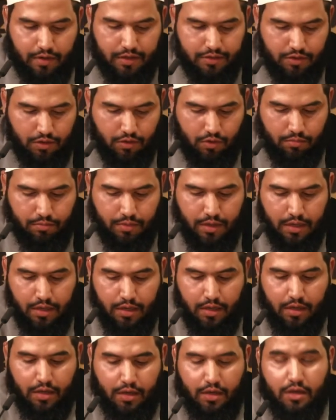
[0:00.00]
that
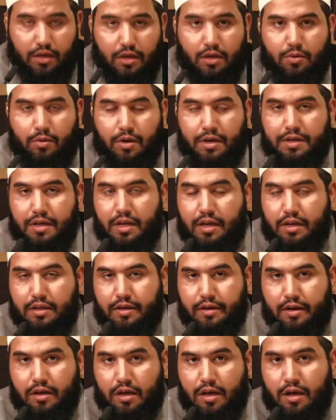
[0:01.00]
uh, this nation
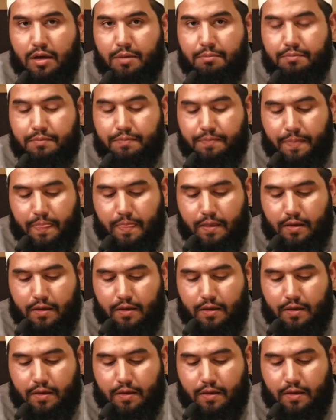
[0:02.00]
would not rebel.